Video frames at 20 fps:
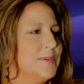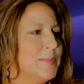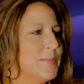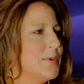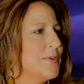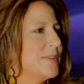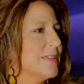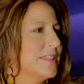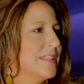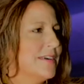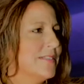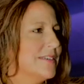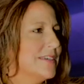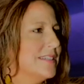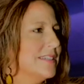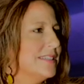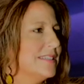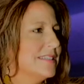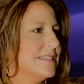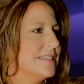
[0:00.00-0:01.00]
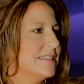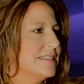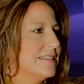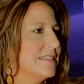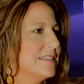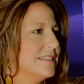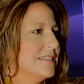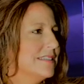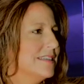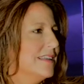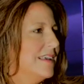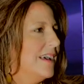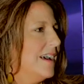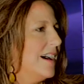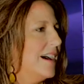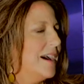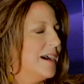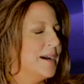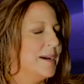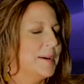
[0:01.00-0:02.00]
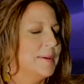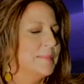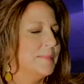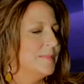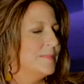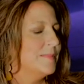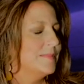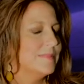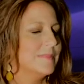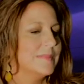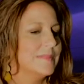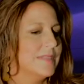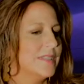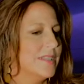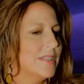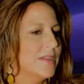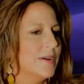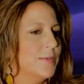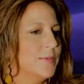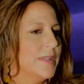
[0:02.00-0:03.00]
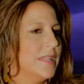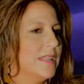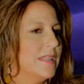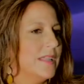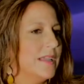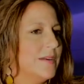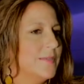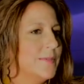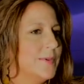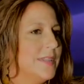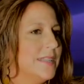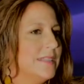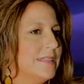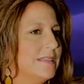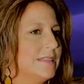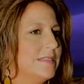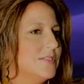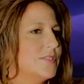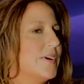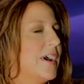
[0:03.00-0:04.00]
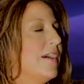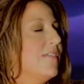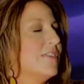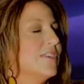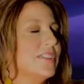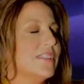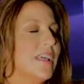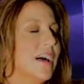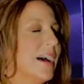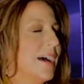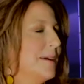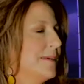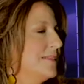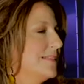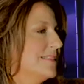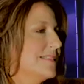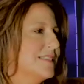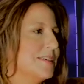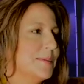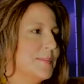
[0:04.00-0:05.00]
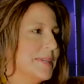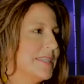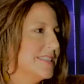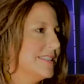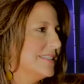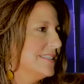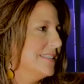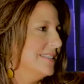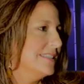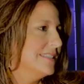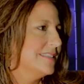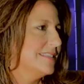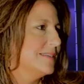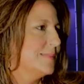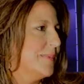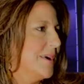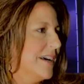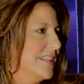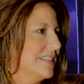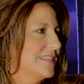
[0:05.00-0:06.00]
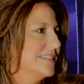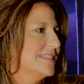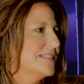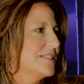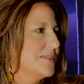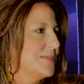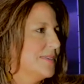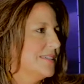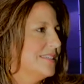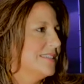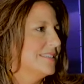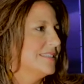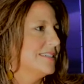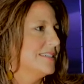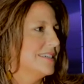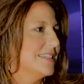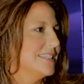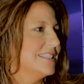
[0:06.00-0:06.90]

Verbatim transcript: We both love it, and um, you know, we we travel a lot still because he's a pilot, so we still mm-hmm.